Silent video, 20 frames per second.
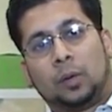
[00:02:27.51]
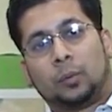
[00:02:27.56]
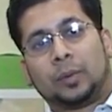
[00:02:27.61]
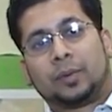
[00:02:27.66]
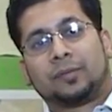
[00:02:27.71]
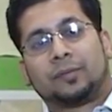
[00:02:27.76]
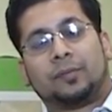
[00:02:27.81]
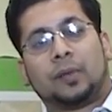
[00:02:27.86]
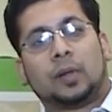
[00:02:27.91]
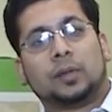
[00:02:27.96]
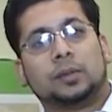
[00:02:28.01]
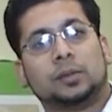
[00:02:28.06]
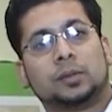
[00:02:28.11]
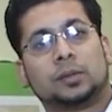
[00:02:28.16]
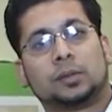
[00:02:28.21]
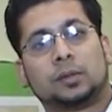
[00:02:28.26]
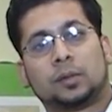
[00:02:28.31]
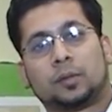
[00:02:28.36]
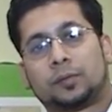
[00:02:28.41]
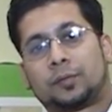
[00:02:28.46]
with
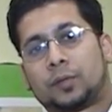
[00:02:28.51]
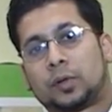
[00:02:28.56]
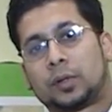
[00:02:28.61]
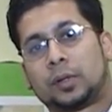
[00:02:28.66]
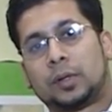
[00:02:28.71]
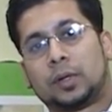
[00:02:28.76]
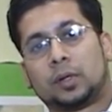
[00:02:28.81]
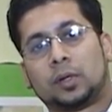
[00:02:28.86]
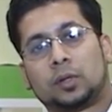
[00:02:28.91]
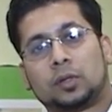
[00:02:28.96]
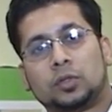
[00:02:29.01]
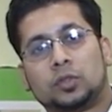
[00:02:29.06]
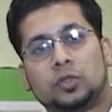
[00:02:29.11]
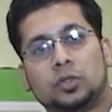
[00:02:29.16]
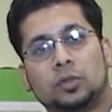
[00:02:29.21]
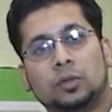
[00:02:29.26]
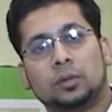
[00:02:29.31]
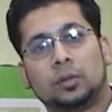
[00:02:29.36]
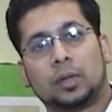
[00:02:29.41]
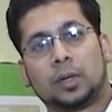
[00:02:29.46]
funds for
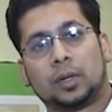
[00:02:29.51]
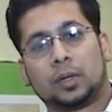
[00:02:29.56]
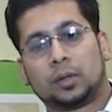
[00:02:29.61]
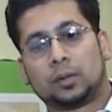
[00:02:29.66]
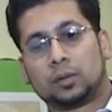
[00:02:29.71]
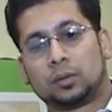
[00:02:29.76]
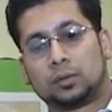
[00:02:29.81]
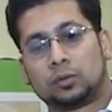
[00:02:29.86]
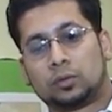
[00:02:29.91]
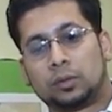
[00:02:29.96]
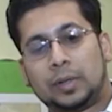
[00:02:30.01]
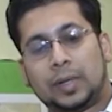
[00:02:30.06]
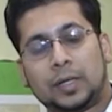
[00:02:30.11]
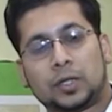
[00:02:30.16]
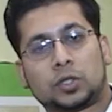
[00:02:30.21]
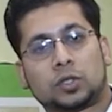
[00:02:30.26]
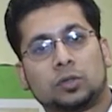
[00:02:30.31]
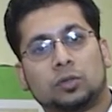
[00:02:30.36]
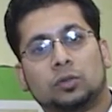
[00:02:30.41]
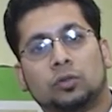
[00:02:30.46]
their
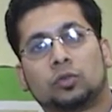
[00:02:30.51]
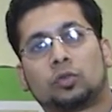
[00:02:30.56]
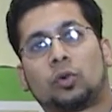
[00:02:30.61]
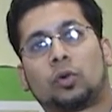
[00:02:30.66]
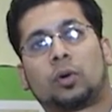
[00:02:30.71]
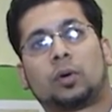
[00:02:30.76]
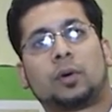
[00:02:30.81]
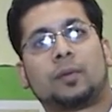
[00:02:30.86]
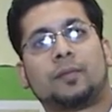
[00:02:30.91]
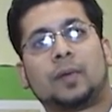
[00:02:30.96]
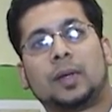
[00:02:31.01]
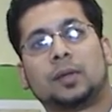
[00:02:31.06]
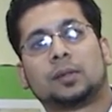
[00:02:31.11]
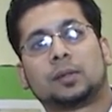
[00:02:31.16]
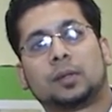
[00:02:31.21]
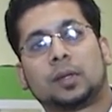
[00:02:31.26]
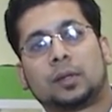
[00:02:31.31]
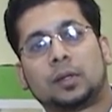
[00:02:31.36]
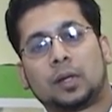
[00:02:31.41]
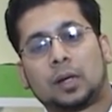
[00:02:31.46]
donations or
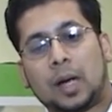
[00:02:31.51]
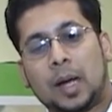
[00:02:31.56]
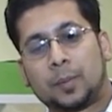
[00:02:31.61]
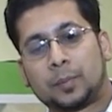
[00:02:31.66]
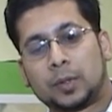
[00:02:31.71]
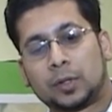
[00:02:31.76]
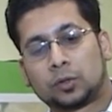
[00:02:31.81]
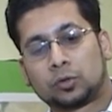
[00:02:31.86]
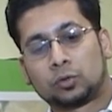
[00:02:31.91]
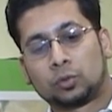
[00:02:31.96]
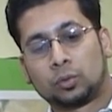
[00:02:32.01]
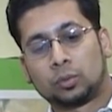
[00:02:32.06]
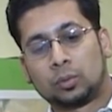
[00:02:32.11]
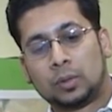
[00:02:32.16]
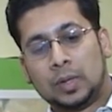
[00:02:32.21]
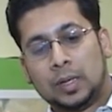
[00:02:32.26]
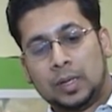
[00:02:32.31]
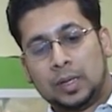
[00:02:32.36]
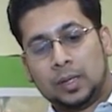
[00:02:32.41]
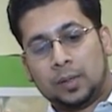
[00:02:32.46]
events that they're happening. So
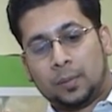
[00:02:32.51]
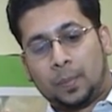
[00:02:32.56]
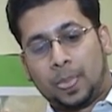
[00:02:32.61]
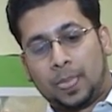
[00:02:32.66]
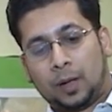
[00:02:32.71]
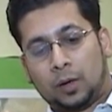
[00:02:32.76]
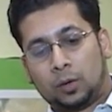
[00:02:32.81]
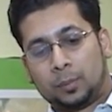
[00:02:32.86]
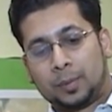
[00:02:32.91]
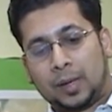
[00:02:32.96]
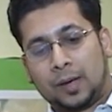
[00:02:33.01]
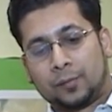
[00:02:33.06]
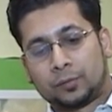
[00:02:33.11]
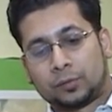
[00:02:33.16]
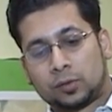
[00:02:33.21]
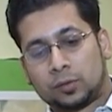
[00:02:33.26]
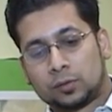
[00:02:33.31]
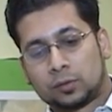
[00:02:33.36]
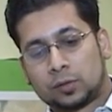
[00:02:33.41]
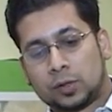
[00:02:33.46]
on behalf
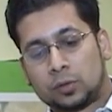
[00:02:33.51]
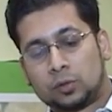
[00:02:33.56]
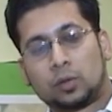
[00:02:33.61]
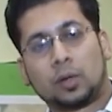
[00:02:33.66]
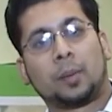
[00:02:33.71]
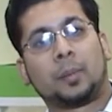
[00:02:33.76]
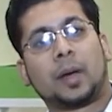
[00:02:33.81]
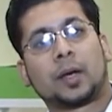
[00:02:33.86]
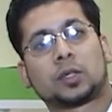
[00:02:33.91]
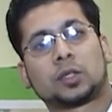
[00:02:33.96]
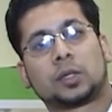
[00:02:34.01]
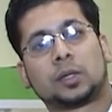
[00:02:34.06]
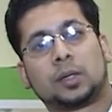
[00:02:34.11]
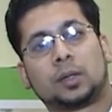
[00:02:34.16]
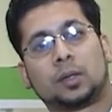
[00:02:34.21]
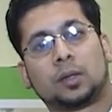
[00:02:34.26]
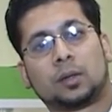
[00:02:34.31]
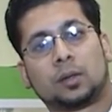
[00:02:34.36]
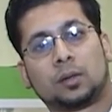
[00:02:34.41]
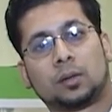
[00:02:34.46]
of Service Credit Union, I'm
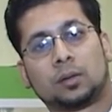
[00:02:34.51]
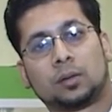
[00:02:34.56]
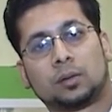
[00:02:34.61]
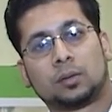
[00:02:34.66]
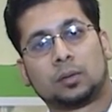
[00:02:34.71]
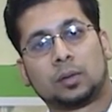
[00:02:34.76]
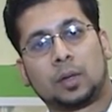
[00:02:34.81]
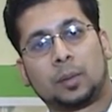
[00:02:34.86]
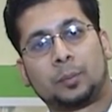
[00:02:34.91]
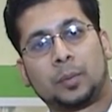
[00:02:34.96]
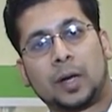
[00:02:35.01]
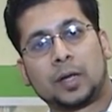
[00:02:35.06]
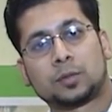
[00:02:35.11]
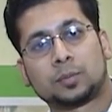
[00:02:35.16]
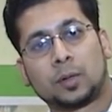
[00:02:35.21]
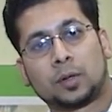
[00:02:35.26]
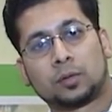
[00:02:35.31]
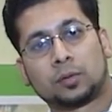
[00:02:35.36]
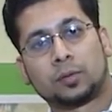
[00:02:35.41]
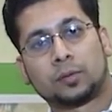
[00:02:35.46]
actually a
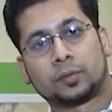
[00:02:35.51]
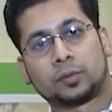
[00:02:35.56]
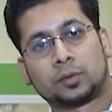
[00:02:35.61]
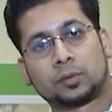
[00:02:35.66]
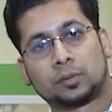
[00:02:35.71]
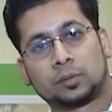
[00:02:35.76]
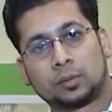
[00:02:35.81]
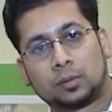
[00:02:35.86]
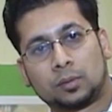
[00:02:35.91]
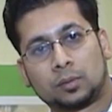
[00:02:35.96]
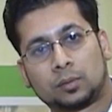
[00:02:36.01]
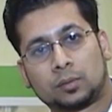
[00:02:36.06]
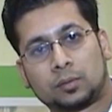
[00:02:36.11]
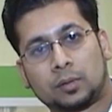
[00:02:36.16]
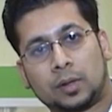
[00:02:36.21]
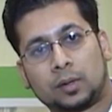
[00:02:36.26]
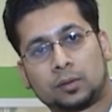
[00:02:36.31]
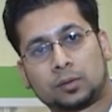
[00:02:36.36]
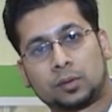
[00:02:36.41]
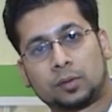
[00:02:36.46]
branch manager of
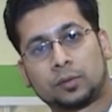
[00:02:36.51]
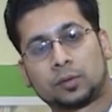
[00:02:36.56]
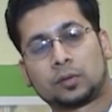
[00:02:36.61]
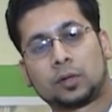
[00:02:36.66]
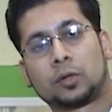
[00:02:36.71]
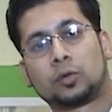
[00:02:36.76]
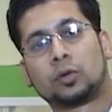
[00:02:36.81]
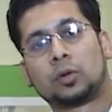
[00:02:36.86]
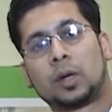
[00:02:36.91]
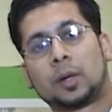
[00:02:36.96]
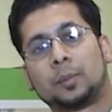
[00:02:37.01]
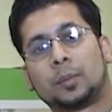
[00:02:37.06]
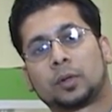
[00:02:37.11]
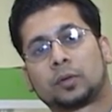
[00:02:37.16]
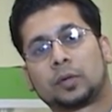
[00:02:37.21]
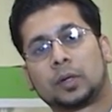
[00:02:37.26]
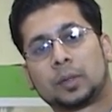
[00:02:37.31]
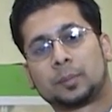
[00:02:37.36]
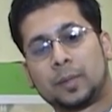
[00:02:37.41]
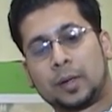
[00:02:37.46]
Service Credit Union at
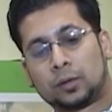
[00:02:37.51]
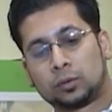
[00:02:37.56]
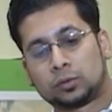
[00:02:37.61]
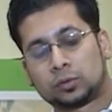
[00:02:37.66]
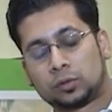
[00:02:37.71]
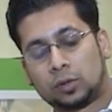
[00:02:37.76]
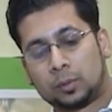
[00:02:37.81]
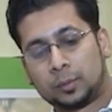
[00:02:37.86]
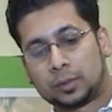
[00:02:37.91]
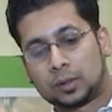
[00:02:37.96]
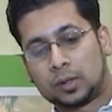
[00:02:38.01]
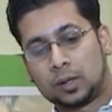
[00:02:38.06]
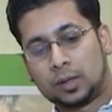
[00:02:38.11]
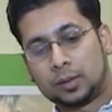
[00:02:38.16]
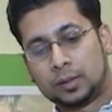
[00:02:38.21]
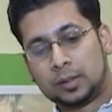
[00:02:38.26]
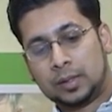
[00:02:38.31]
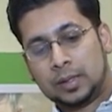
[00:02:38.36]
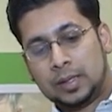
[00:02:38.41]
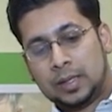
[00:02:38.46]
Mill Creek Meadows, Salman
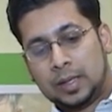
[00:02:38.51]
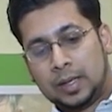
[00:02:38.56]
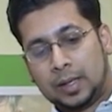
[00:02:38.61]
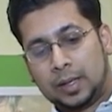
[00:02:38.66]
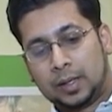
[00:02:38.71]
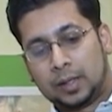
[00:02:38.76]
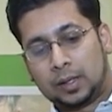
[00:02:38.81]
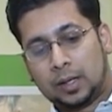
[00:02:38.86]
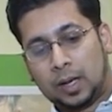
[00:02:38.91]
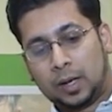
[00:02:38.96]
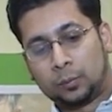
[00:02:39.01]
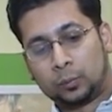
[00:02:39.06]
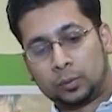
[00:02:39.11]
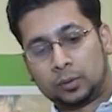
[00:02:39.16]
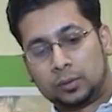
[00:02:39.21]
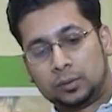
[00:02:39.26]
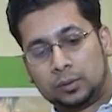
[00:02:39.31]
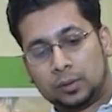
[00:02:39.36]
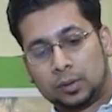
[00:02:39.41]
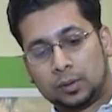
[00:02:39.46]
Khan, and I
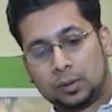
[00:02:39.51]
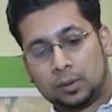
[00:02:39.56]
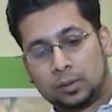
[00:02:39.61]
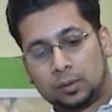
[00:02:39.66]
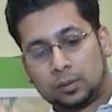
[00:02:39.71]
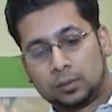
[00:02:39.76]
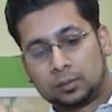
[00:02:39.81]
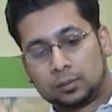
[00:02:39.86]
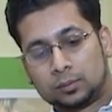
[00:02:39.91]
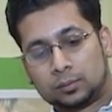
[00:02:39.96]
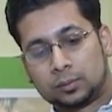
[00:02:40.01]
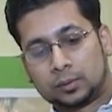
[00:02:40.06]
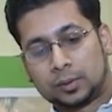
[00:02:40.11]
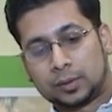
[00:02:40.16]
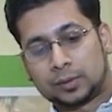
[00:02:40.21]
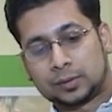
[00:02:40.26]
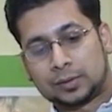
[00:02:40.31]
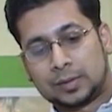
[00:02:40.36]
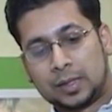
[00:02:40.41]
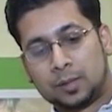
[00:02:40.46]
would
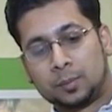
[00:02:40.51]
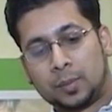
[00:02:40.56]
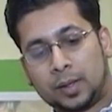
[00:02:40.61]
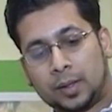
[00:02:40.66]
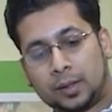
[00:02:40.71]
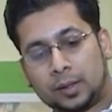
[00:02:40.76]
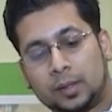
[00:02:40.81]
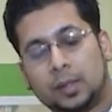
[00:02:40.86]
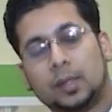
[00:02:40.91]
extend my